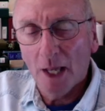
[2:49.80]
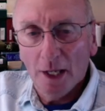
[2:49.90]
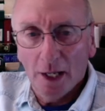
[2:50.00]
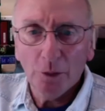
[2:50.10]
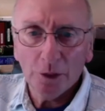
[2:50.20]

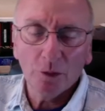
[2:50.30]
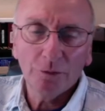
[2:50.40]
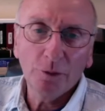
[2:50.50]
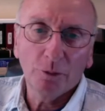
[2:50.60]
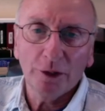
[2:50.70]
I want to
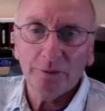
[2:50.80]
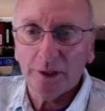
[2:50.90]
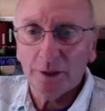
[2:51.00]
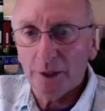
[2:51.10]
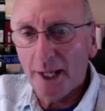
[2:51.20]
review
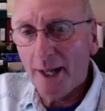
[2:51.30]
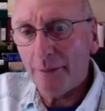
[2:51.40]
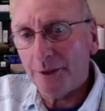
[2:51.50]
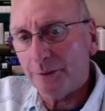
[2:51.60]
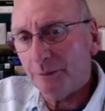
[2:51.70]
briefly what
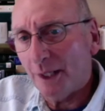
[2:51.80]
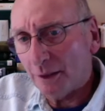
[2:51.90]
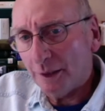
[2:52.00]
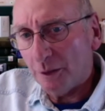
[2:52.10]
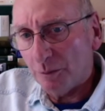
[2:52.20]
happened, not
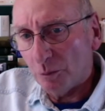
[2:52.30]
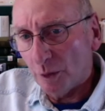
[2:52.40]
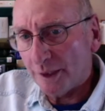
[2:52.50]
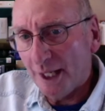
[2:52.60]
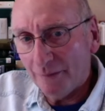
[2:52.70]
only
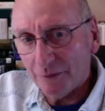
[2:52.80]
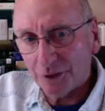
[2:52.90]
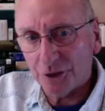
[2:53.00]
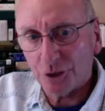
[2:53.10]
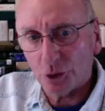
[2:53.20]
what gave this
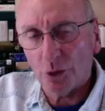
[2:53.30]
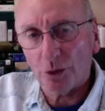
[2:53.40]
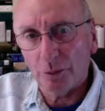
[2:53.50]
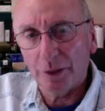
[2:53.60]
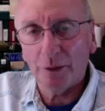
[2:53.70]

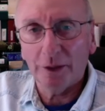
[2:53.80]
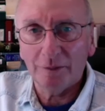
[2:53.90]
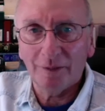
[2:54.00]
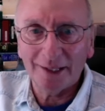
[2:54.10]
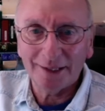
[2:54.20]
historical period
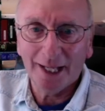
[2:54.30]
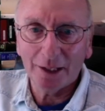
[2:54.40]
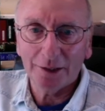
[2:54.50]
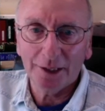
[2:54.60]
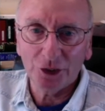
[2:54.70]

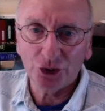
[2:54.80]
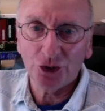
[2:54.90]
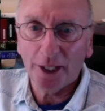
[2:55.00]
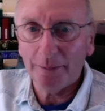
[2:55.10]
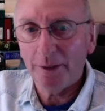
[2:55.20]
vitality and
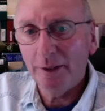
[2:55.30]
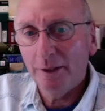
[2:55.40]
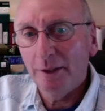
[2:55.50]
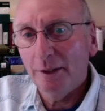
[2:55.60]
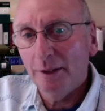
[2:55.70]
shape,
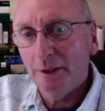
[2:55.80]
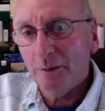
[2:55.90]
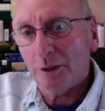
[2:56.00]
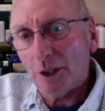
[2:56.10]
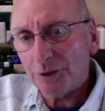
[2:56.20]

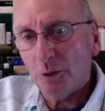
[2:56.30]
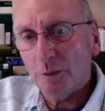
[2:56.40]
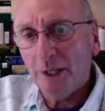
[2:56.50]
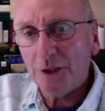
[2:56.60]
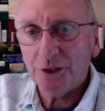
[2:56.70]
but also what
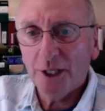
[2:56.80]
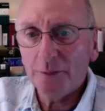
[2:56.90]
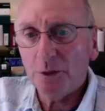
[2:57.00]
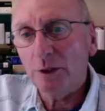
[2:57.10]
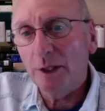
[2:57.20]
made
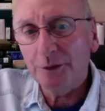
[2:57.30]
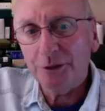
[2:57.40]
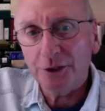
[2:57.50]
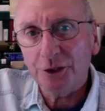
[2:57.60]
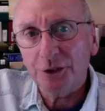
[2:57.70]
Samuel Clemens
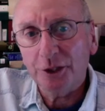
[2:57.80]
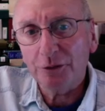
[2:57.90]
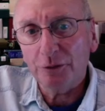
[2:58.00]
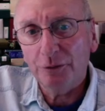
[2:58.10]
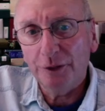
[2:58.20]
such a
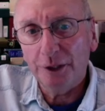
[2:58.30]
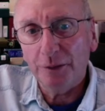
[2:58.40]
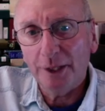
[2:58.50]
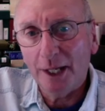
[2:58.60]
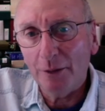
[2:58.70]
central figure
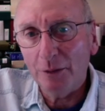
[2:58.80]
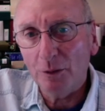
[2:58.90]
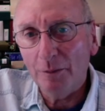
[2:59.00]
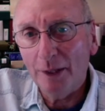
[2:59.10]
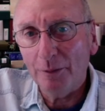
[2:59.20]
in how we
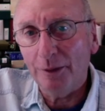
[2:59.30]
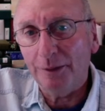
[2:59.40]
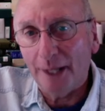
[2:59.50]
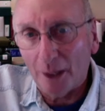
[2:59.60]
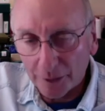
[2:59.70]
remember it,
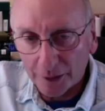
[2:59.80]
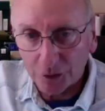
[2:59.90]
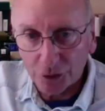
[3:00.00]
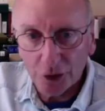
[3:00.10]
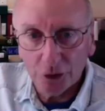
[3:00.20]
how we
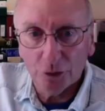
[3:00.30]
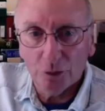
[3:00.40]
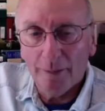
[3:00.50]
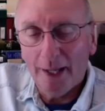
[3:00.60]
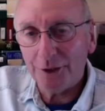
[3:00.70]
continue to
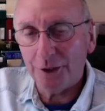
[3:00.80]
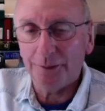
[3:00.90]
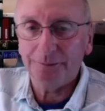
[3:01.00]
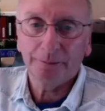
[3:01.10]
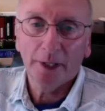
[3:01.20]
imagine it.
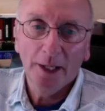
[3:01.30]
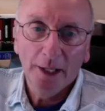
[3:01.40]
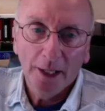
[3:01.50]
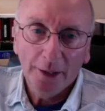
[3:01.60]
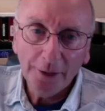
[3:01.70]

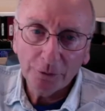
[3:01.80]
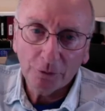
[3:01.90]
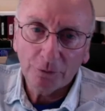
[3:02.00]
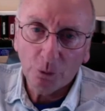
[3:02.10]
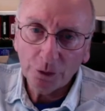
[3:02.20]
I think there are
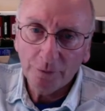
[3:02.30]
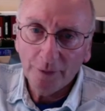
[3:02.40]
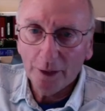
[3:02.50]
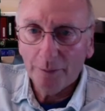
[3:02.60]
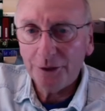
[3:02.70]
4
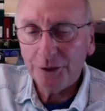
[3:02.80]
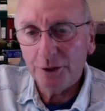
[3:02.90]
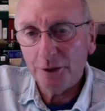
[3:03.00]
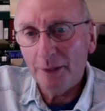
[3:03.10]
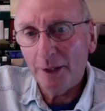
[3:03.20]
developments here
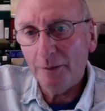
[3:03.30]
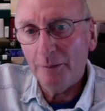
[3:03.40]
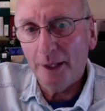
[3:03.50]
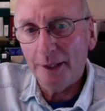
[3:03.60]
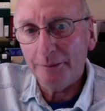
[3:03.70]
to bear in
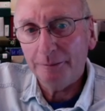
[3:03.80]
mind.